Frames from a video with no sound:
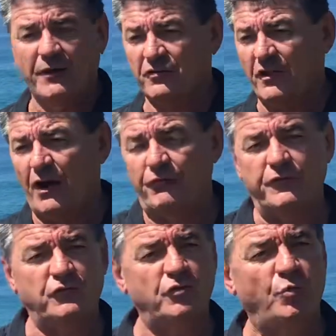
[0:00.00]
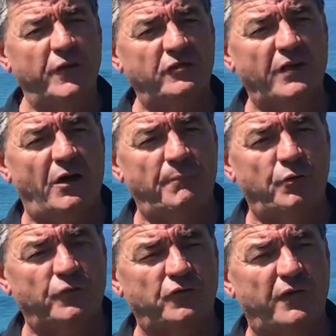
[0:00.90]
A sailfish 2 weeks ago at
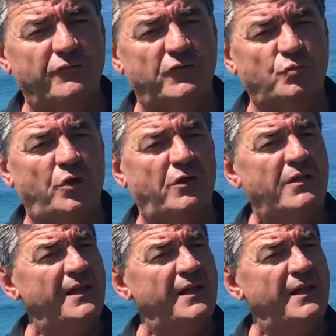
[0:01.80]
Port Stephens as well.